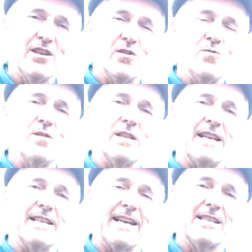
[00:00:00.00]
Google
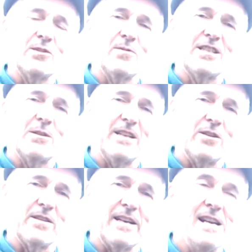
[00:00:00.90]
that next as
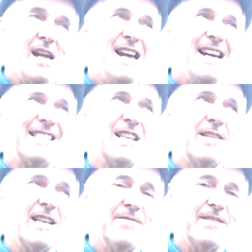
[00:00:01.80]
well. See if they
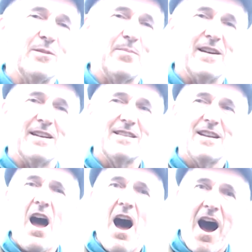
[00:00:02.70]
live in these
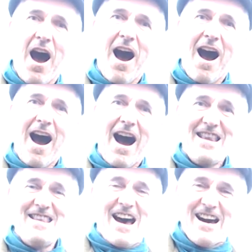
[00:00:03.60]
parts.
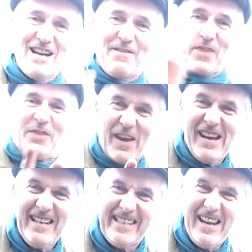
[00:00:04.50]
Live,
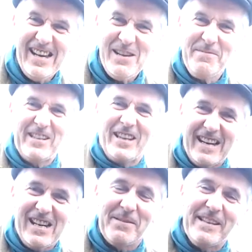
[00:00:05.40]
third
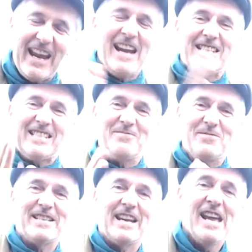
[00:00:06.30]
time. It's actually
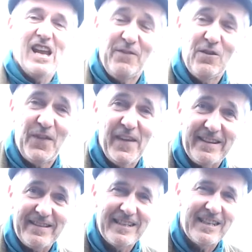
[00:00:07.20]
working. If you
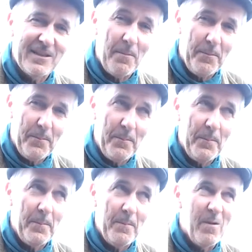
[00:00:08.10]
think this is
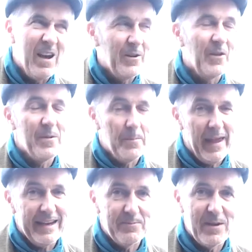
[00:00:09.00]
not the
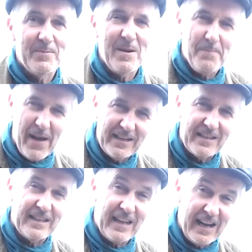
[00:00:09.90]
best, but been better
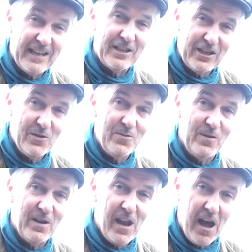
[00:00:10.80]
than the last two
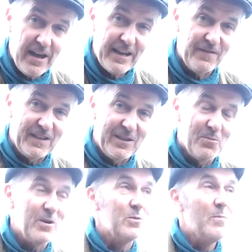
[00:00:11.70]
lives, which were